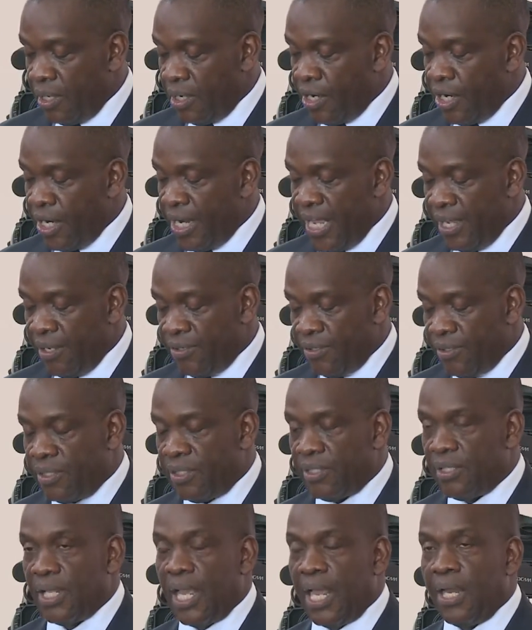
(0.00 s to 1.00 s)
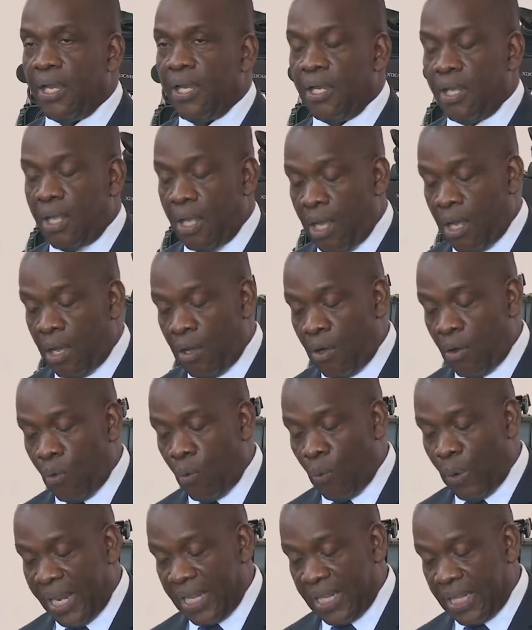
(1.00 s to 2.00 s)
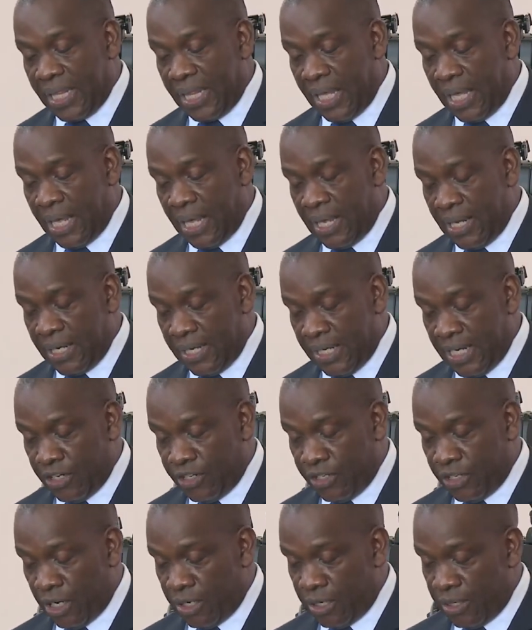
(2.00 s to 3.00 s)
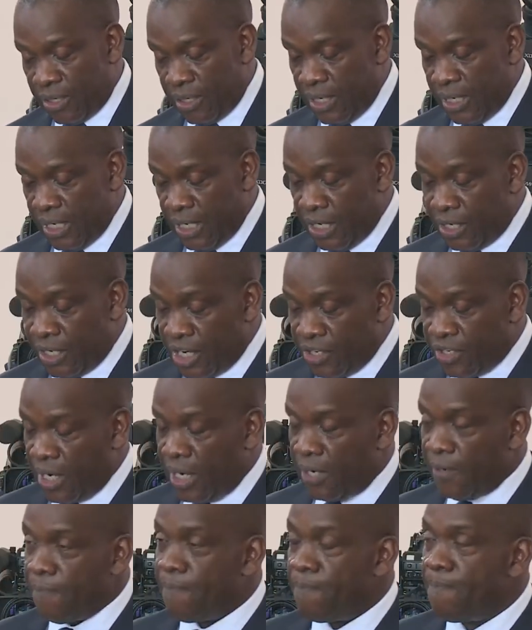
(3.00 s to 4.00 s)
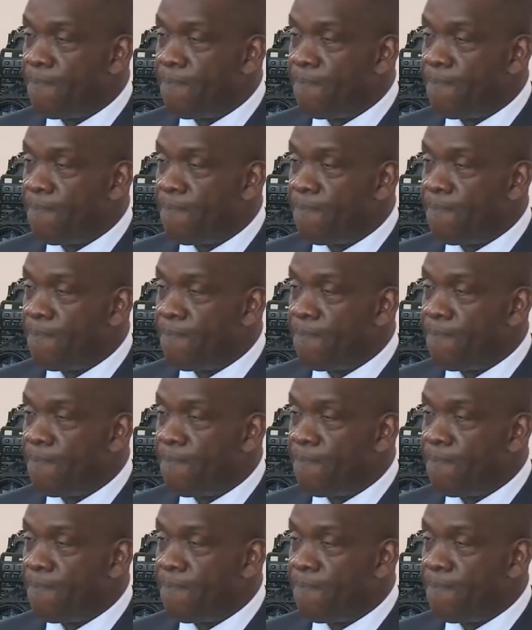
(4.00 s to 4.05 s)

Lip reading: earnings, and a wealthier nation. In addition,